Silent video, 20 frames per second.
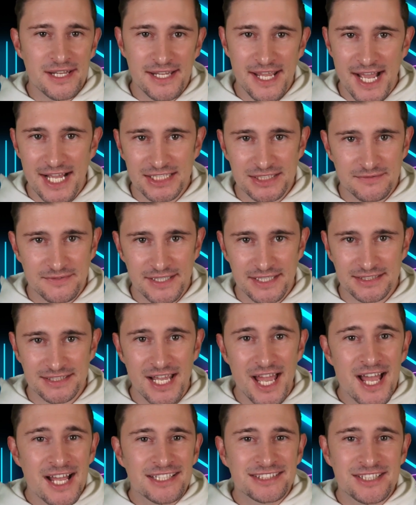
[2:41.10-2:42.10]
gas fees,
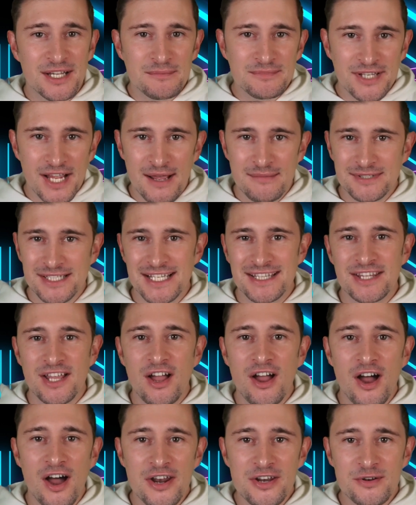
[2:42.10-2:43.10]
sometimes in the
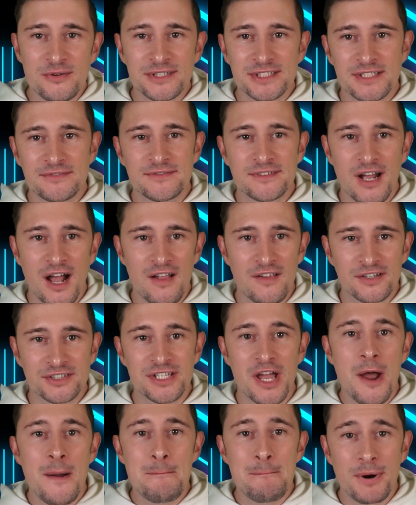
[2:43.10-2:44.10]
hundreds of dollars
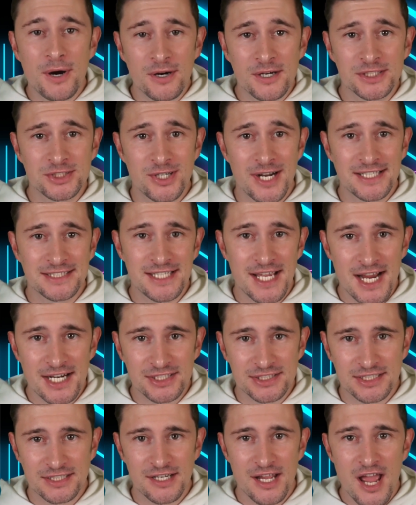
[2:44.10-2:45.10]
per
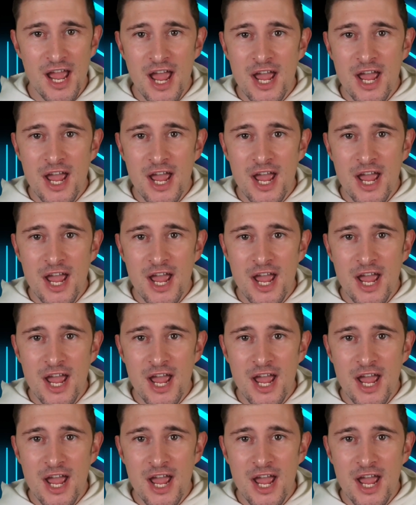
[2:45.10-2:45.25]
transaction.